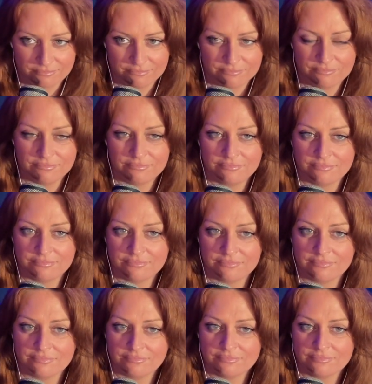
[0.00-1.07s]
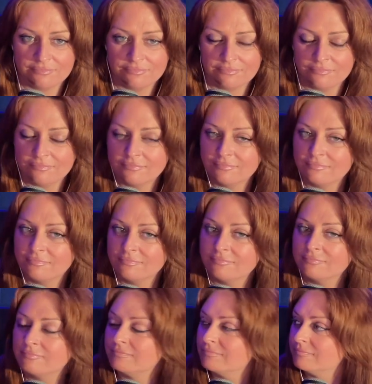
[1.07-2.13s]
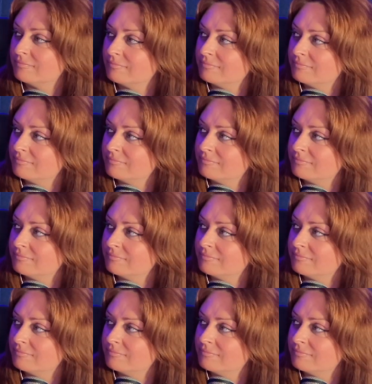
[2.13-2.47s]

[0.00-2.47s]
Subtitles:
(not speaking)